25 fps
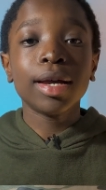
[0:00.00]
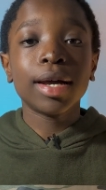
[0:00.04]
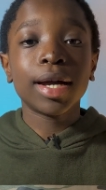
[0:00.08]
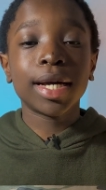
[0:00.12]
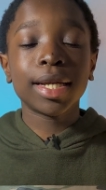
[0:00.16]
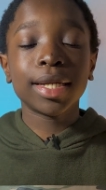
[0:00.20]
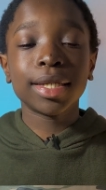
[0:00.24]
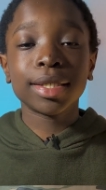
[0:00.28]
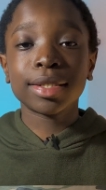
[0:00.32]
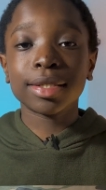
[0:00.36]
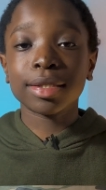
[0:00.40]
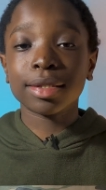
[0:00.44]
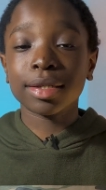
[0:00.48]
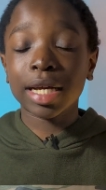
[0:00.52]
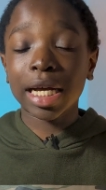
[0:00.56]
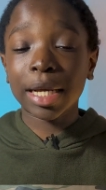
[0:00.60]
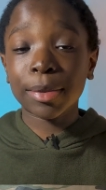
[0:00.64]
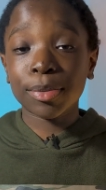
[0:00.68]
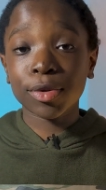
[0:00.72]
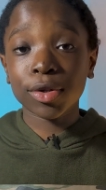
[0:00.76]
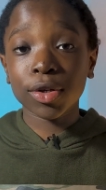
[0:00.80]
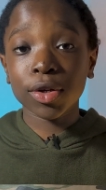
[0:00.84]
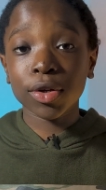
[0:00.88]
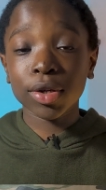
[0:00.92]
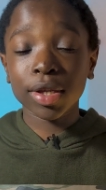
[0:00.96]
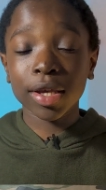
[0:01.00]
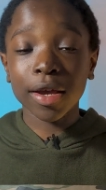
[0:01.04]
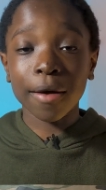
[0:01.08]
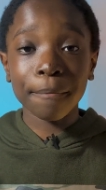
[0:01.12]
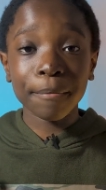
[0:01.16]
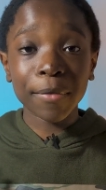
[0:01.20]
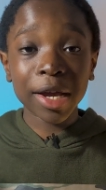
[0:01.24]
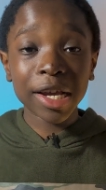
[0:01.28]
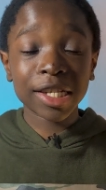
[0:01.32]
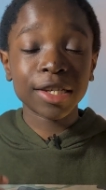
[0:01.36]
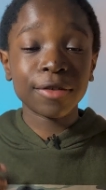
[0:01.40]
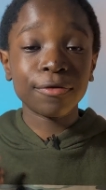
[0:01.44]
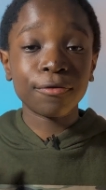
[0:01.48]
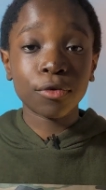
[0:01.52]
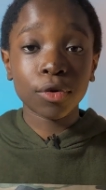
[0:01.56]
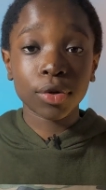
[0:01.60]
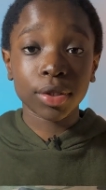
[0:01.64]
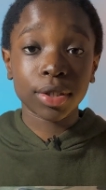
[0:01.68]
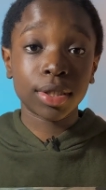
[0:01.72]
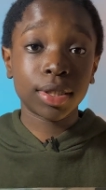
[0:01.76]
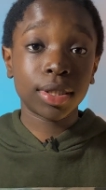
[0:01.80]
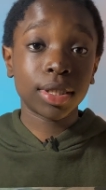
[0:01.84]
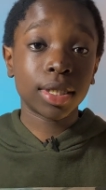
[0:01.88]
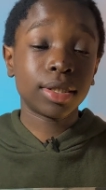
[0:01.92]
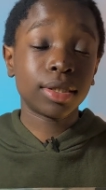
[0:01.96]
and it's an absolutely amazing
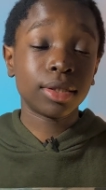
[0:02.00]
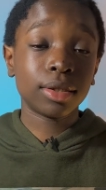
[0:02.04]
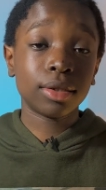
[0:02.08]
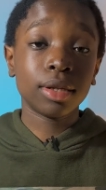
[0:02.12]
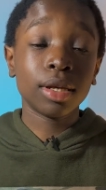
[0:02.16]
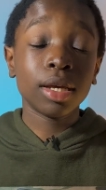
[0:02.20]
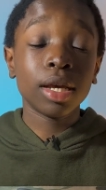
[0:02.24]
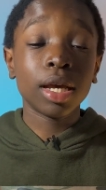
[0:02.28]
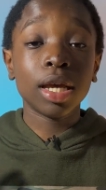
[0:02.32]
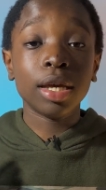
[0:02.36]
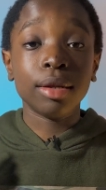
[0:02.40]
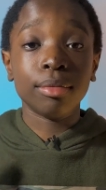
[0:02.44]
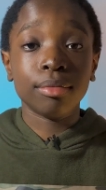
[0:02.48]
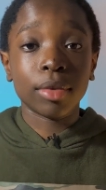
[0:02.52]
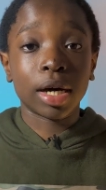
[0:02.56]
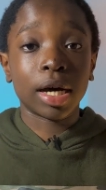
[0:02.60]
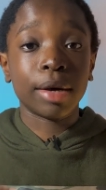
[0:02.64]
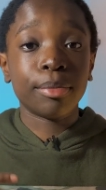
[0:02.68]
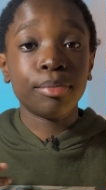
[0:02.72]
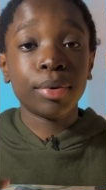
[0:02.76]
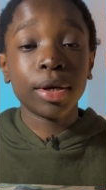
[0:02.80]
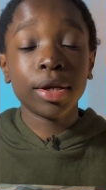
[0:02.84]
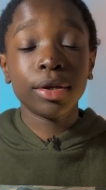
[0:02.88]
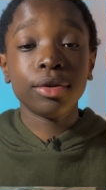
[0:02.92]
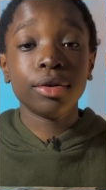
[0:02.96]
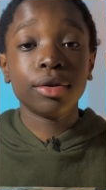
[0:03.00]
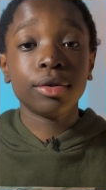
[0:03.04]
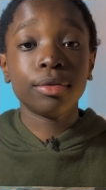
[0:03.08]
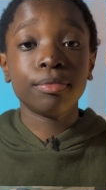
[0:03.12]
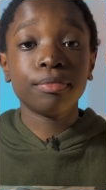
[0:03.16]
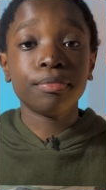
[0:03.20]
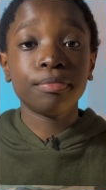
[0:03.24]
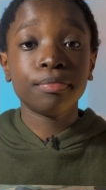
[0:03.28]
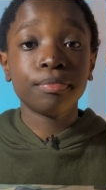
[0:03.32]
voice assistant in my opinion.